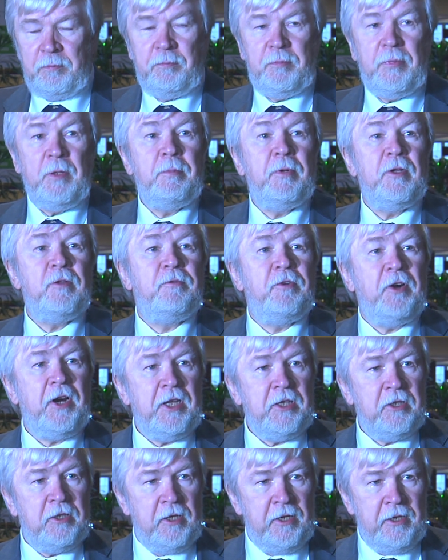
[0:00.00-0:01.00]

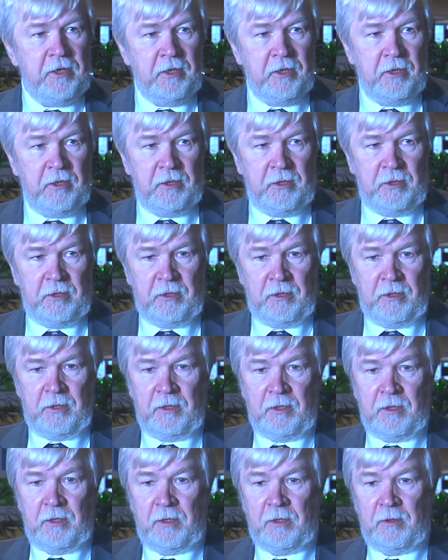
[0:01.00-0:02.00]
people-friendly,
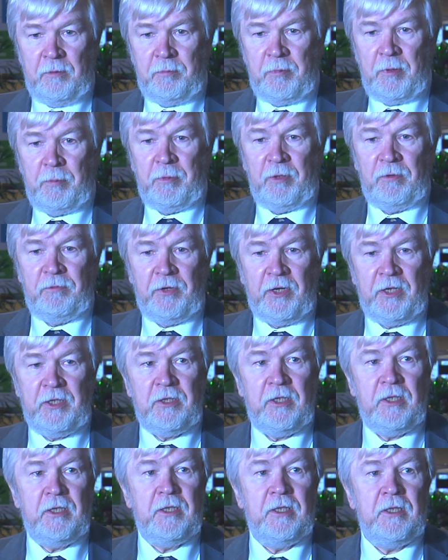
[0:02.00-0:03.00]

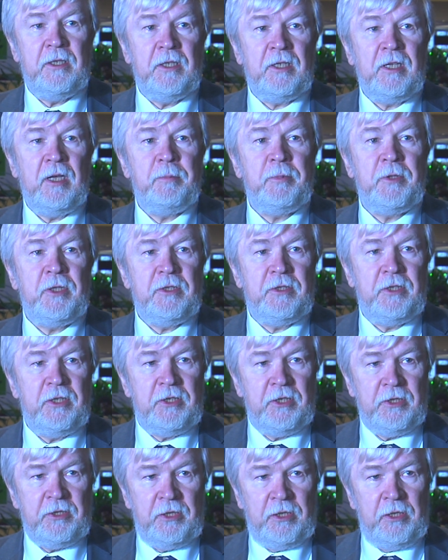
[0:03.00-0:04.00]
people-friendly capital
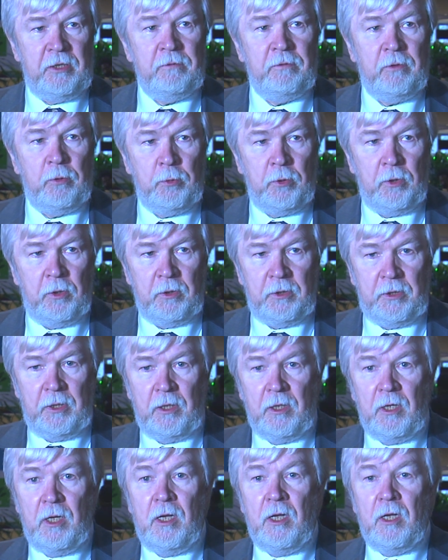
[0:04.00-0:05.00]
cities in the world.
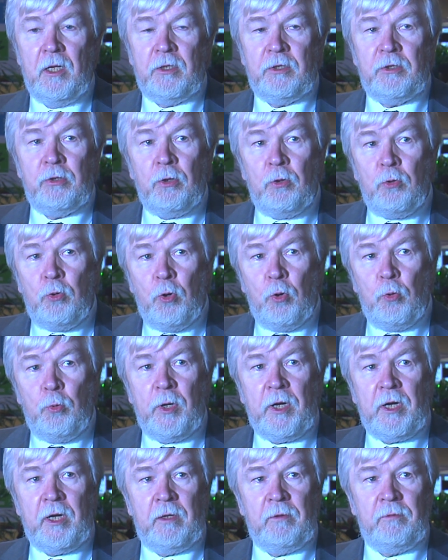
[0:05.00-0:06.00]
So we
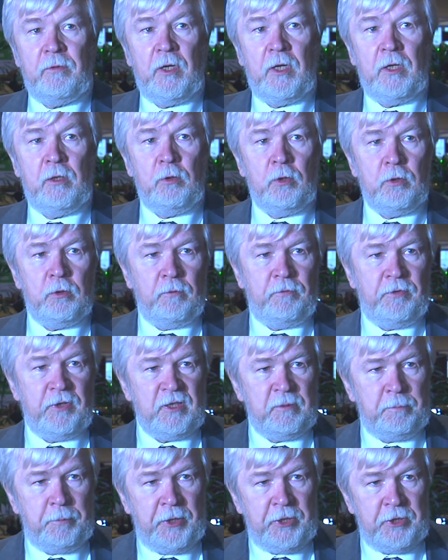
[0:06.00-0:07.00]
have a lot of
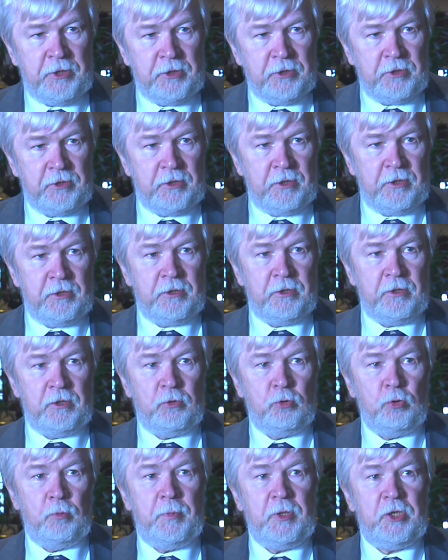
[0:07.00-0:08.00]
experiences
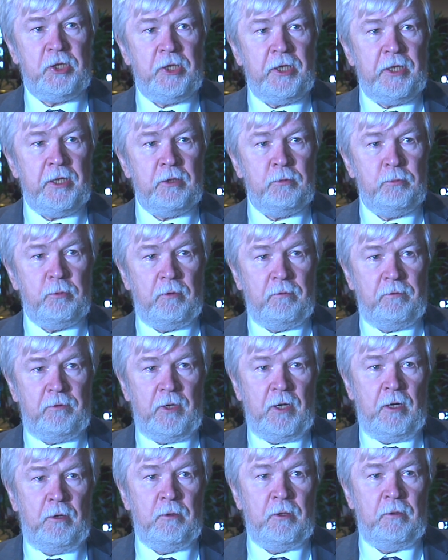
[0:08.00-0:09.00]
to be shared with
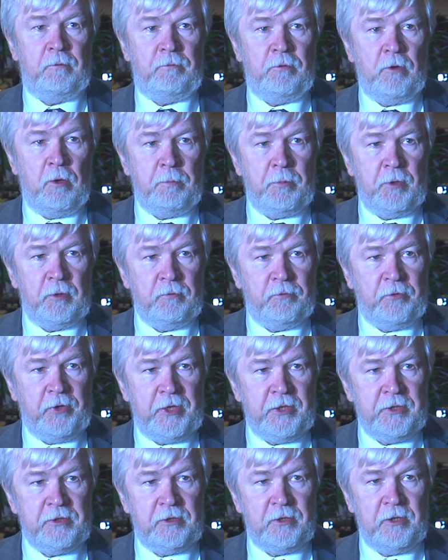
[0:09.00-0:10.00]
our Ethiopian
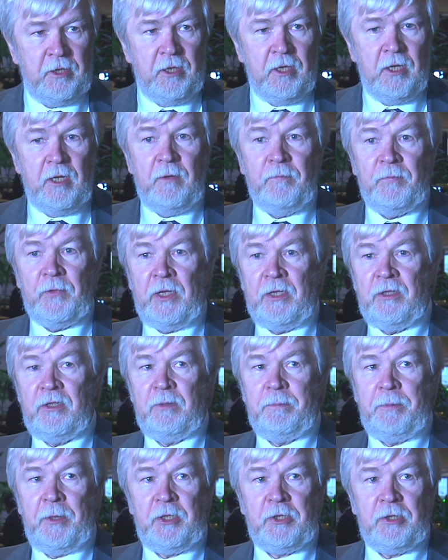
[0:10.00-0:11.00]
friends and
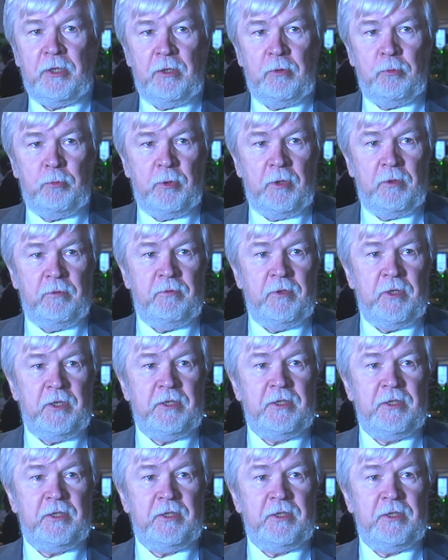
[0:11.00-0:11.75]
especially with the